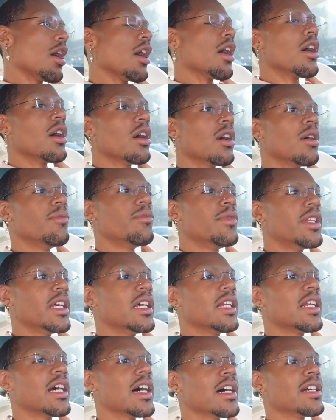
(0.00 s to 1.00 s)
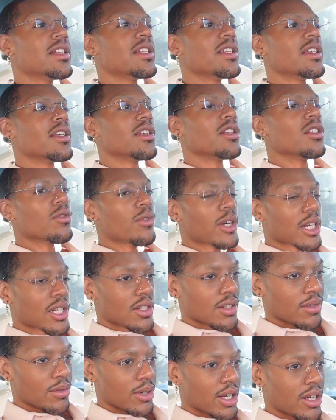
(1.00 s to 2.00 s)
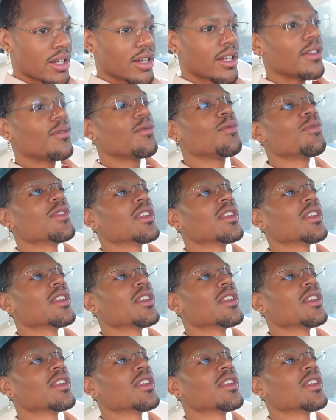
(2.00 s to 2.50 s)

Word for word: Then I did the restaurant.